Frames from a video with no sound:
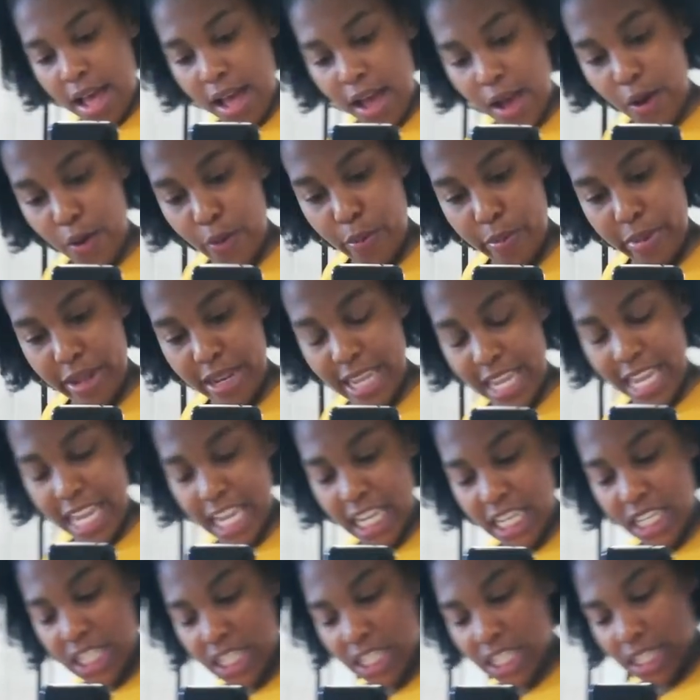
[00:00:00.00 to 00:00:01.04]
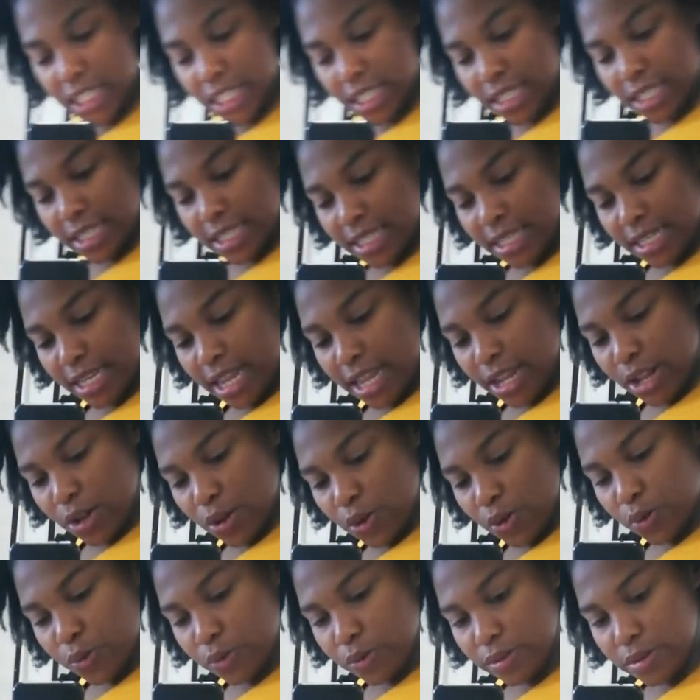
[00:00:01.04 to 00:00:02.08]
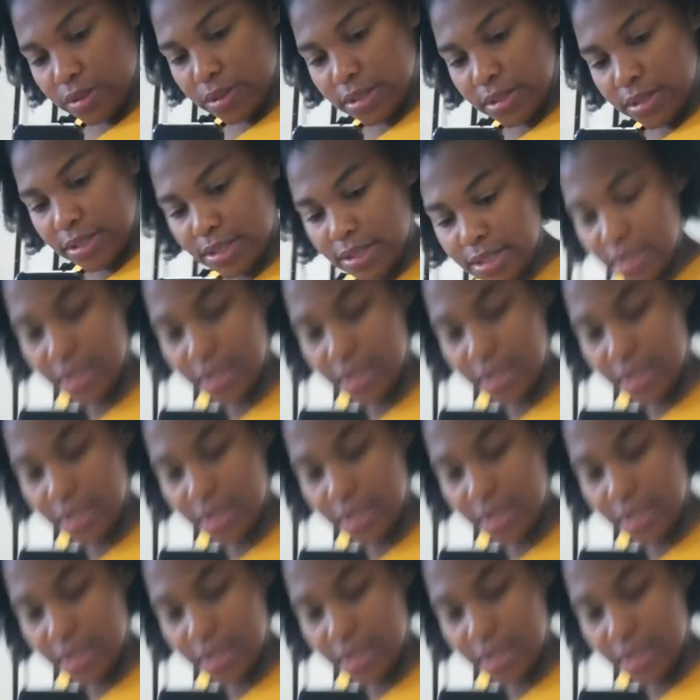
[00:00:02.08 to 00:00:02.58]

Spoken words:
how many inches did I lose